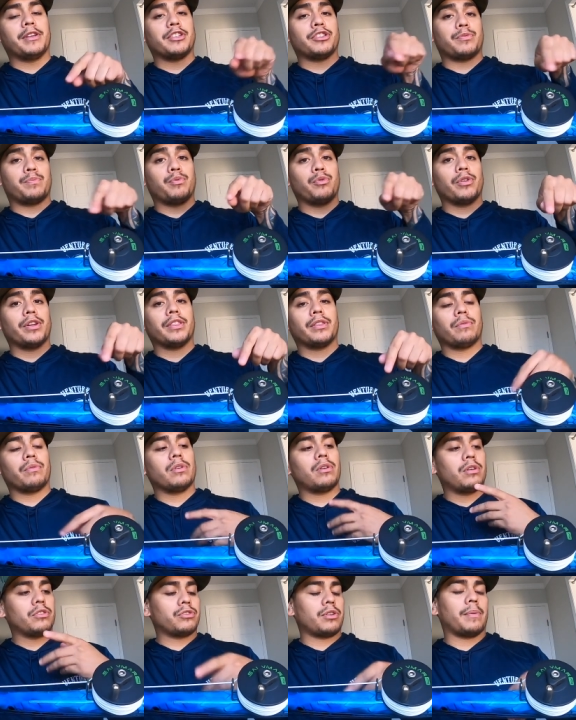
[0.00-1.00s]
me spooling the
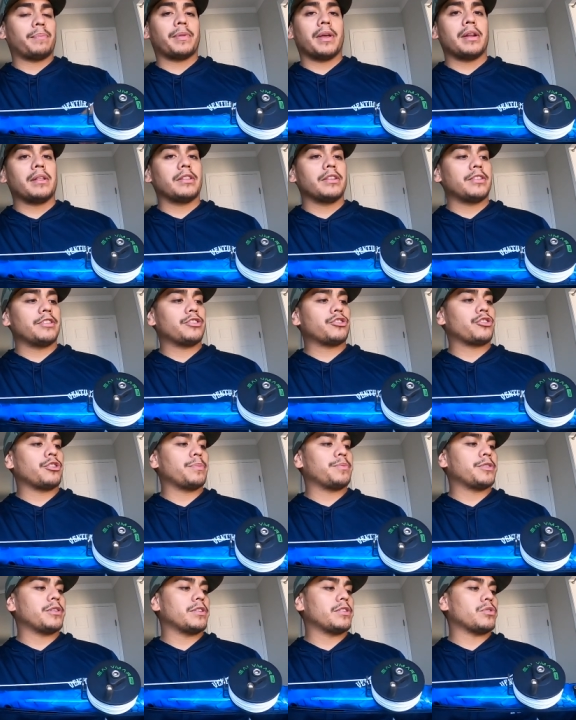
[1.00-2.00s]
reel. I'll drop that in the
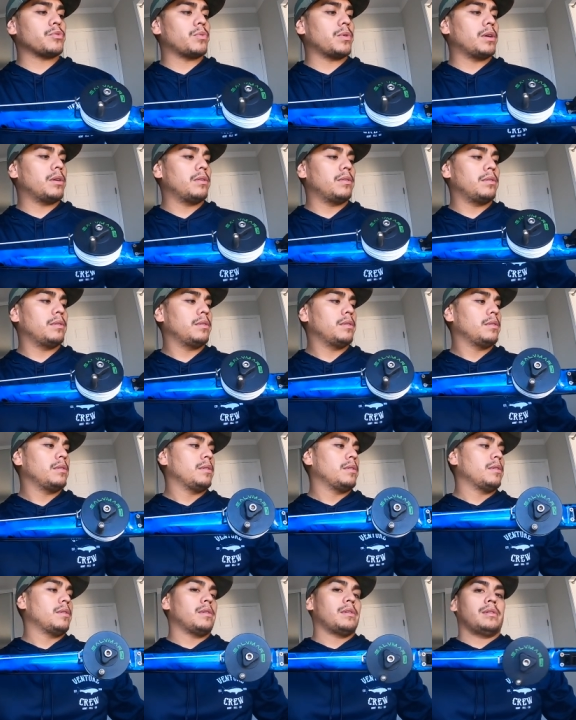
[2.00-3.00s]
description as well.
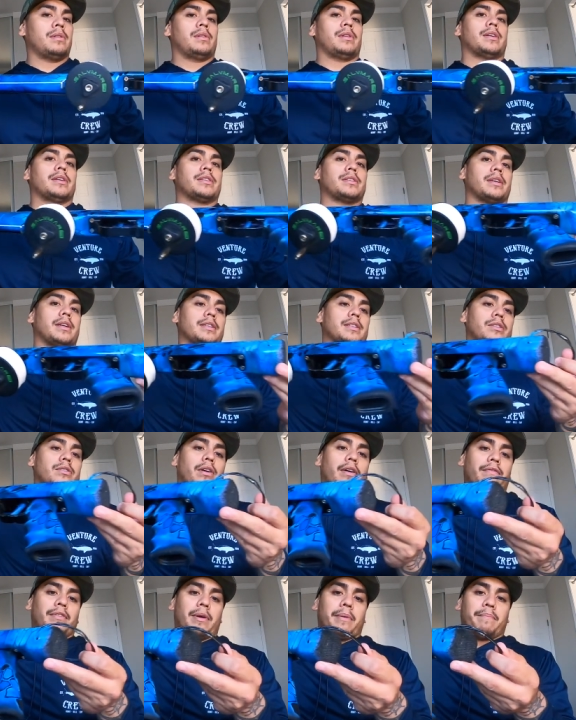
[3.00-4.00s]
You see I
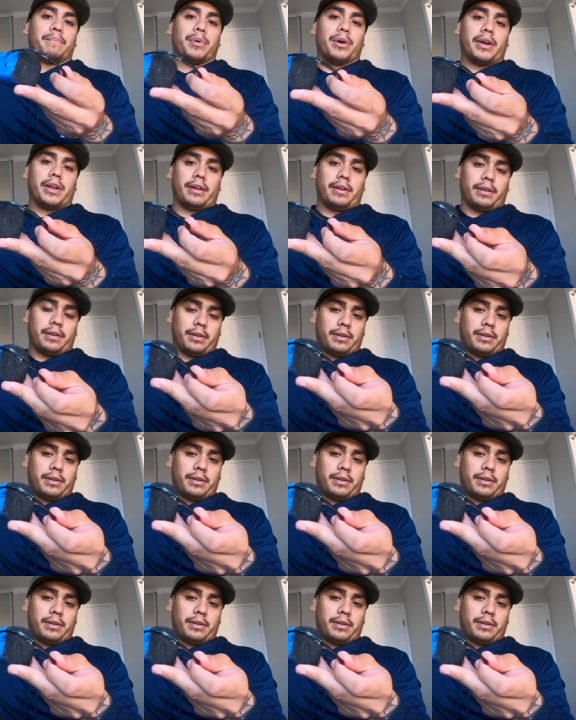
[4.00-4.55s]
still have that butt.